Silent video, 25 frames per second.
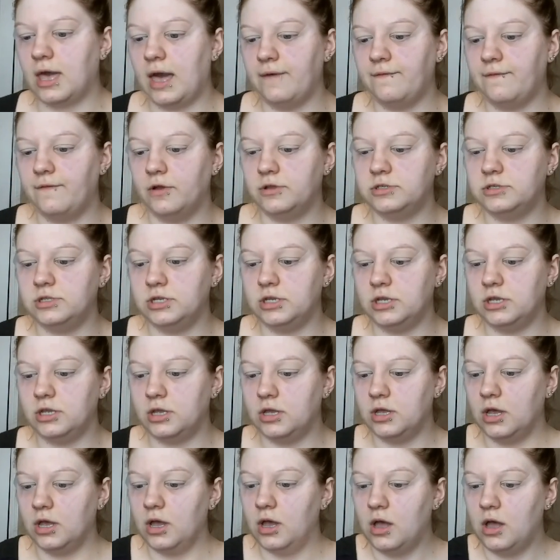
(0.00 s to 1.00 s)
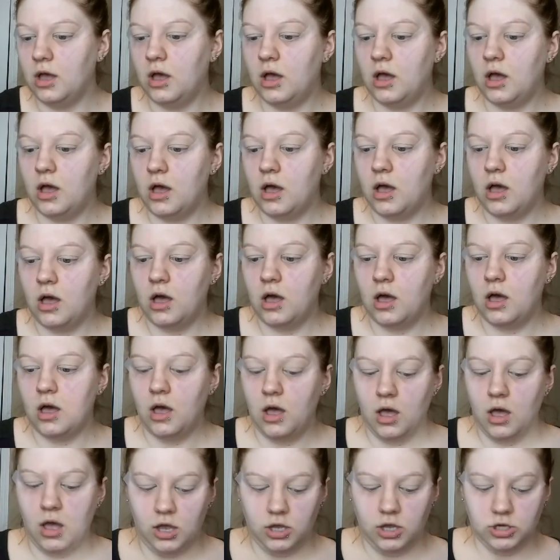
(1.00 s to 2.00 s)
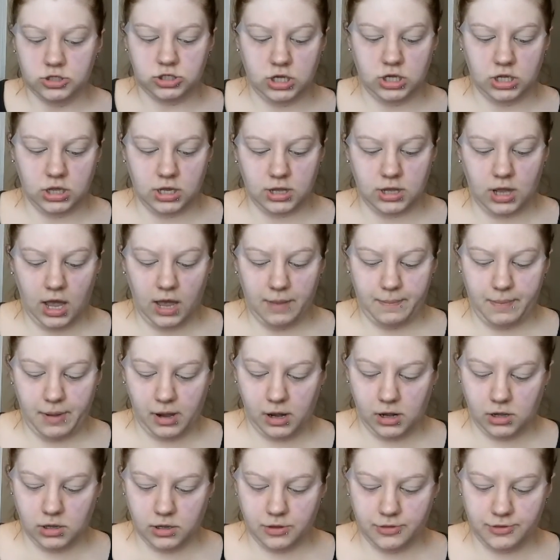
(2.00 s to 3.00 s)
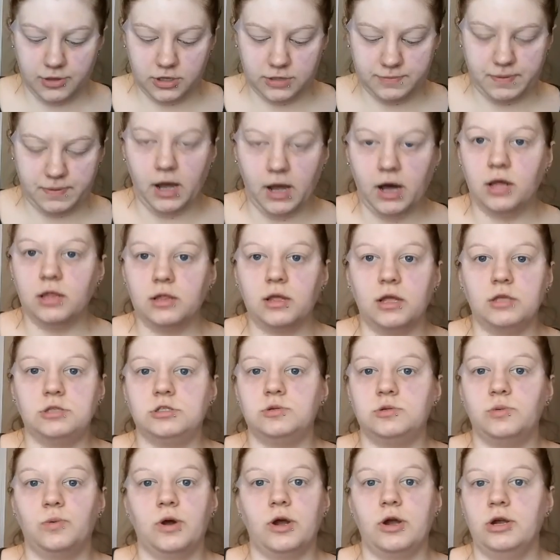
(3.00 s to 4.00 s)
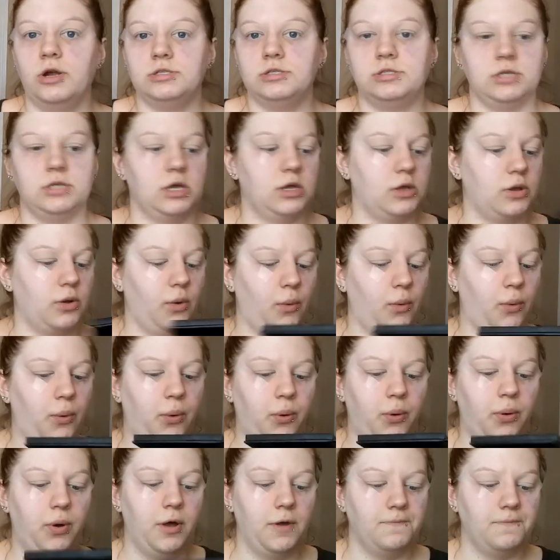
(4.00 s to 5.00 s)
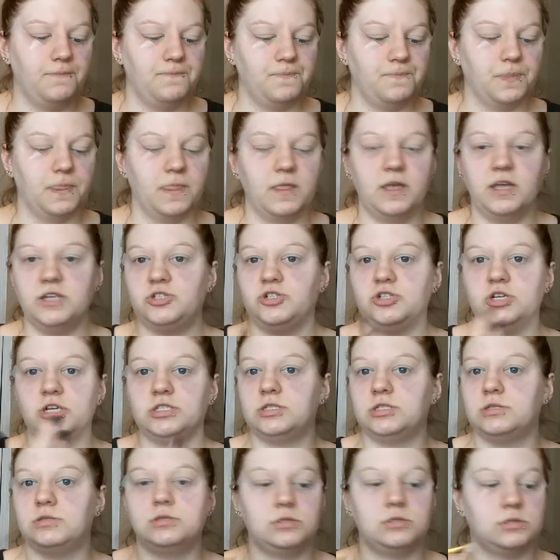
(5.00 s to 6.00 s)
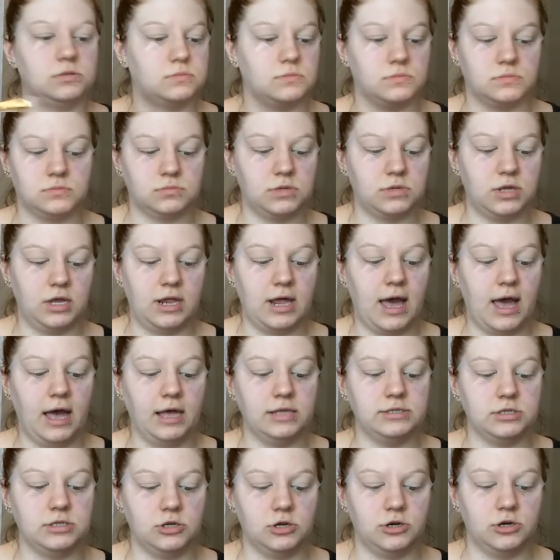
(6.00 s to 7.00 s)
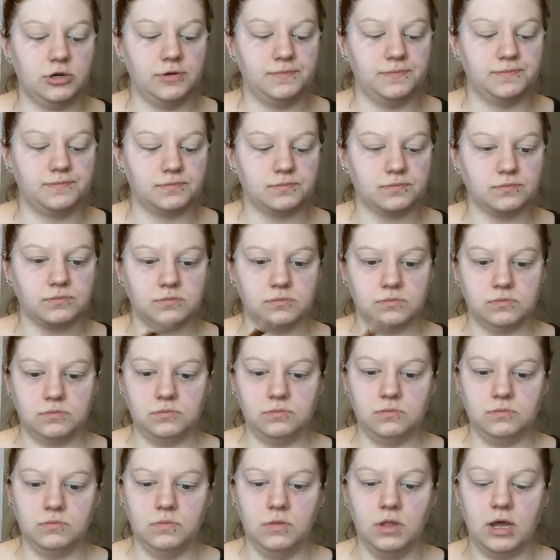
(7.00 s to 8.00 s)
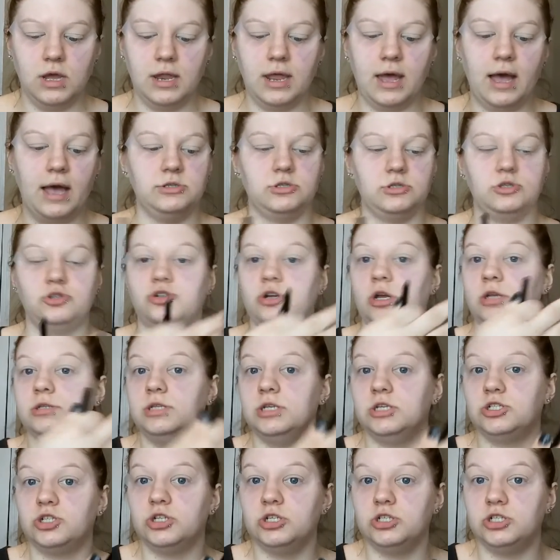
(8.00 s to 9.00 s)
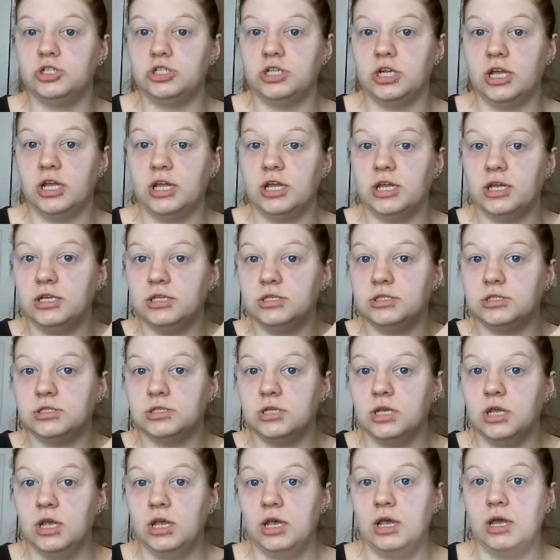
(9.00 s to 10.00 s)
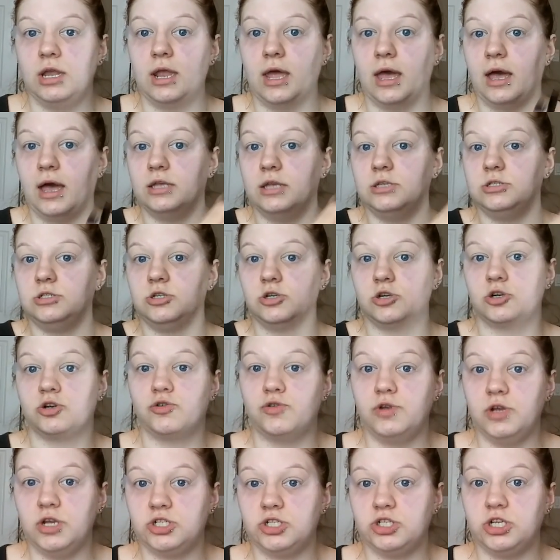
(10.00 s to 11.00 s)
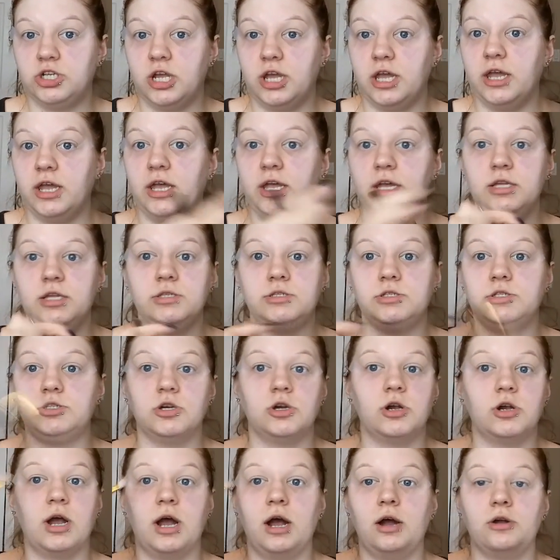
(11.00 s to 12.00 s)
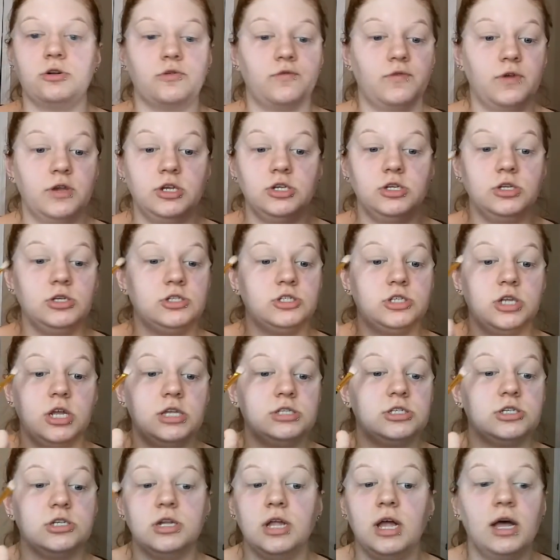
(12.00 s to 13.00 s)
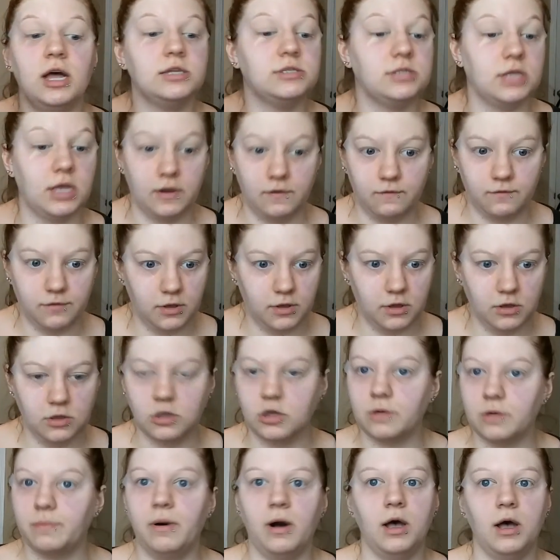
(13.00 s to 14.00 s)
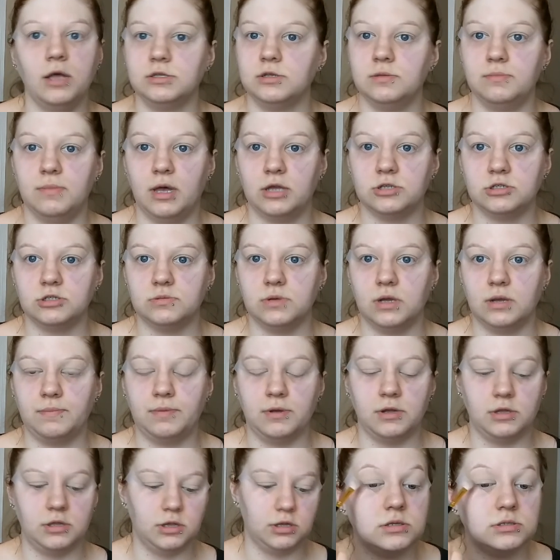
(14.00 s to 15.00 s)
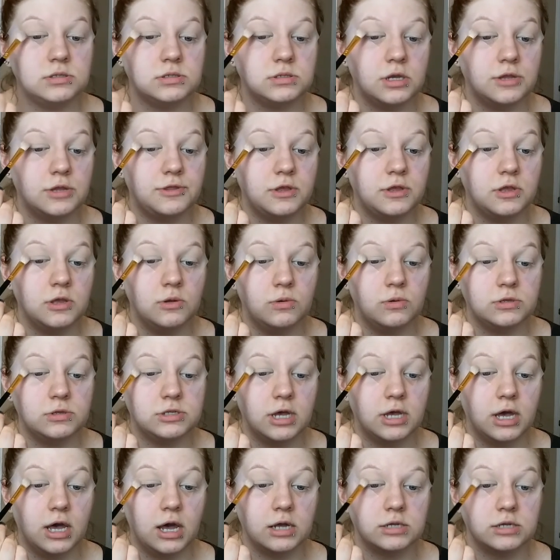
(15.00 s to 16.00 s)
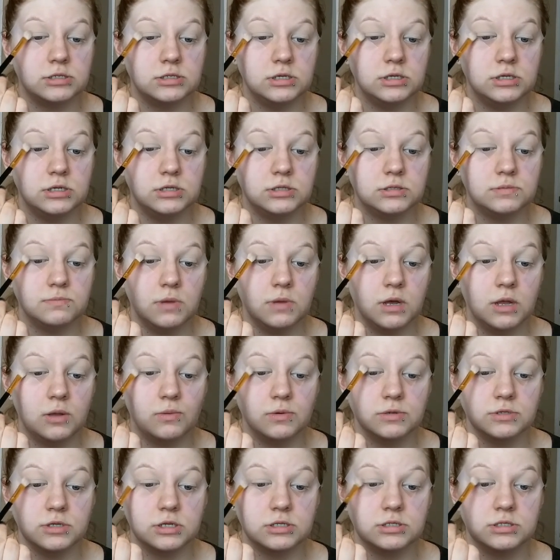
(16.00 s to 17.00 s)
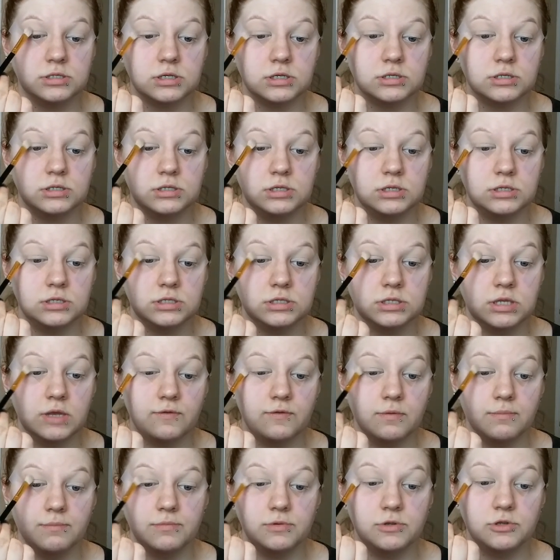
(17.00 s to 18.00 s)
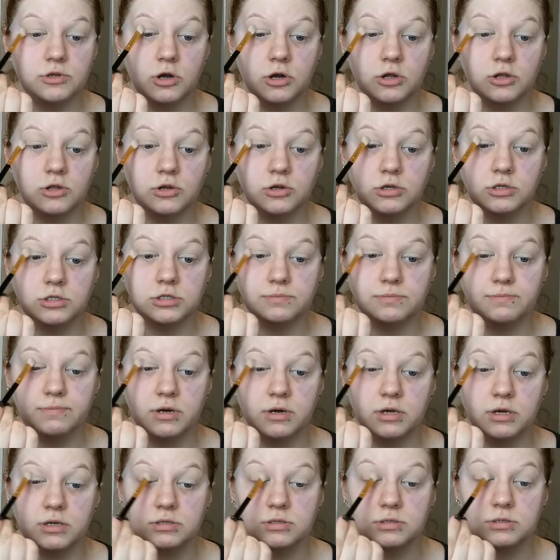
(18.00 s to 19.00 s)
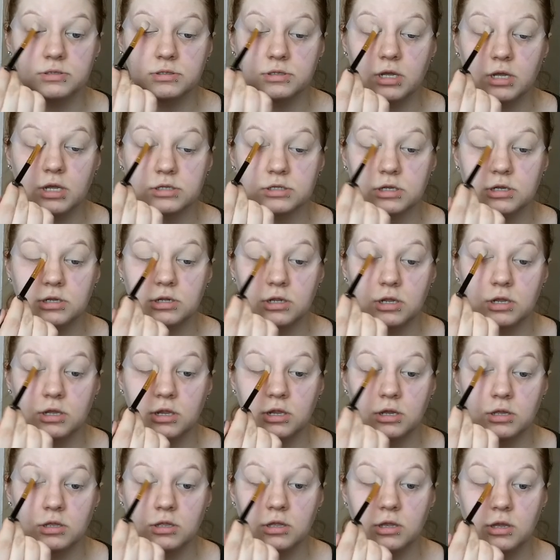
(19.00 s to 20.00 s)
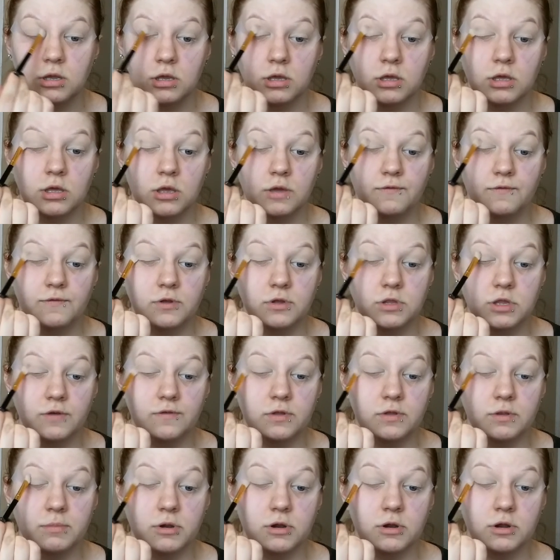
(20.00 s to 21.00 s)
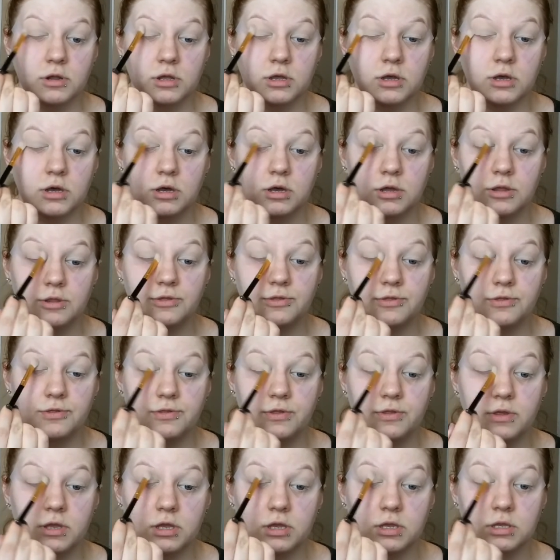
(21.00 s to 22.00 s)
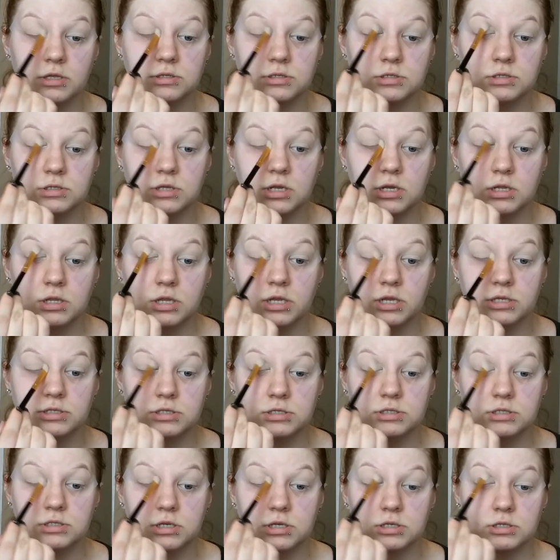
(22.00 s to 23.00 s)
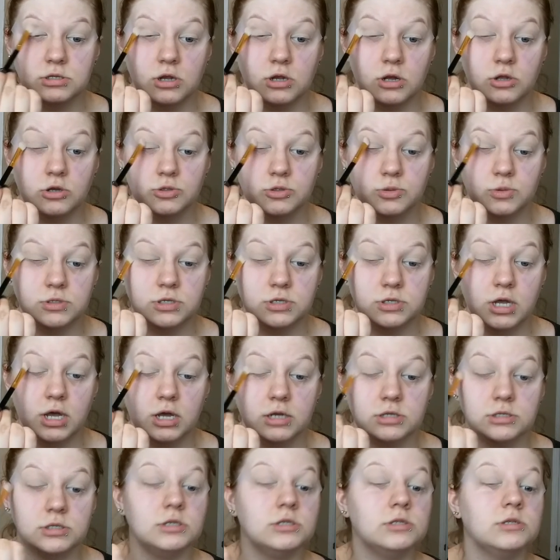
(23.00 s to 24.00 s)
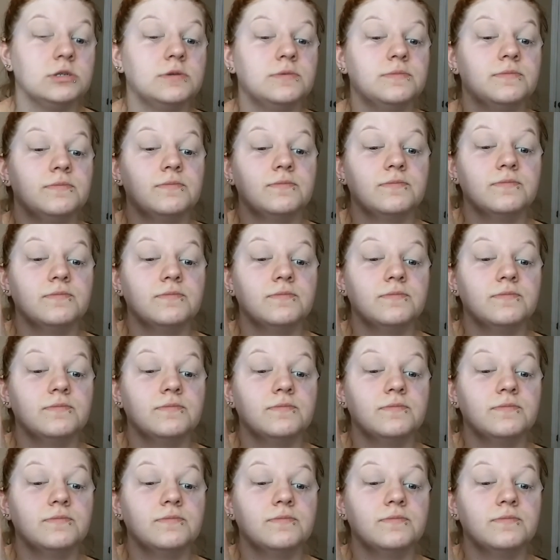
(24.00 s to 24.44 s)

Kat Von D Shade Light Eye Palette. This palette, I swear, it's like, it has it all. It has your transition shades. It has your crease shades, your out of reach shades. It has everything you could possibly imagine, in my opinion. I think with taxes, mine was like $67, but that's Canadian. If you live in America, I think it's like less than $60 with taxes.